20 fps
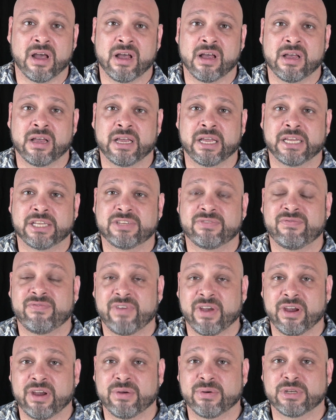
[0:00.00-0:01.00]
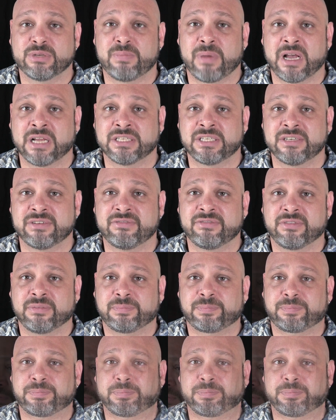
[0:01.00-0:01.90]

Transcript: It's very responsive.